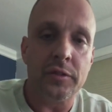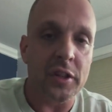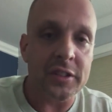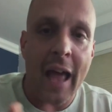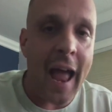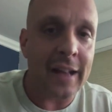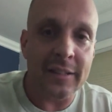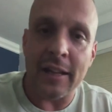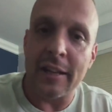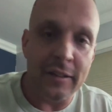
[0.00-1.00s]
Just
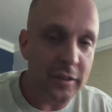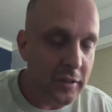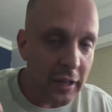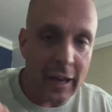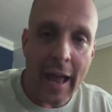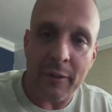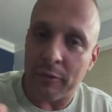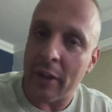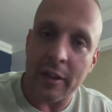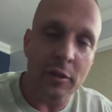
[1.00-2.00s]
act in the
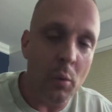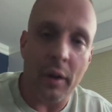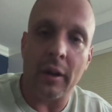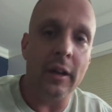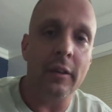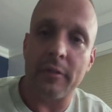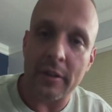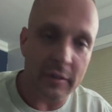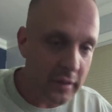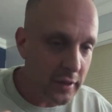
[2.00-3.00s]
life that you want to live,
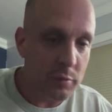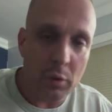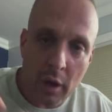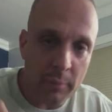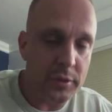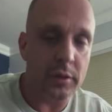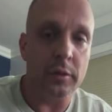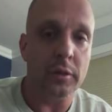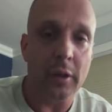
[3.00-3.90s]
and things will come to you.